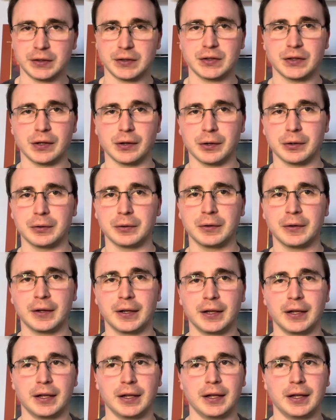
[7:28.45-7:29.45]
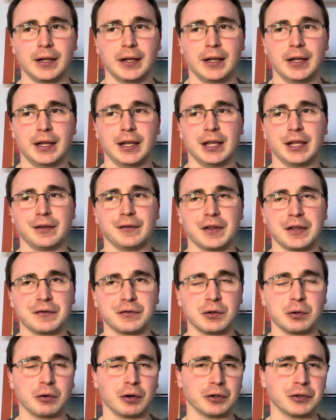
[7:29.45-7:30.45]
So if, if
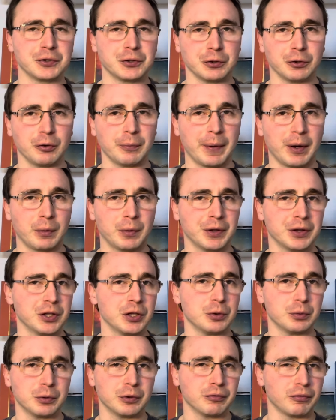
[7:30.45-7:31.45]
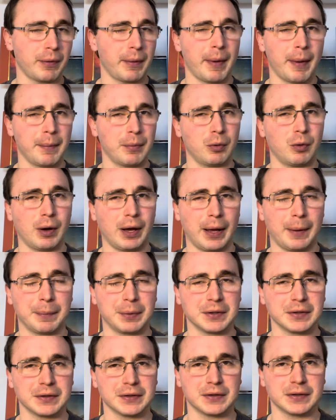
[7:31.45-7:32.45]
you're unsure about whether you would remember what
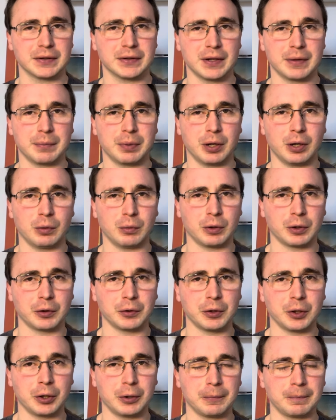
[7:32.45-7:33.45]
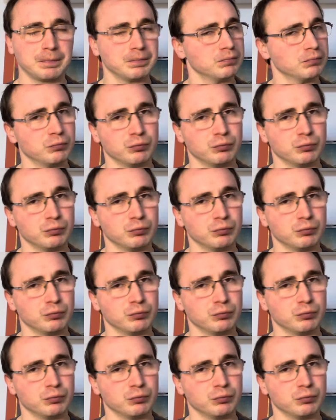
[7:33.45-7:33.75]
happened in part one or not,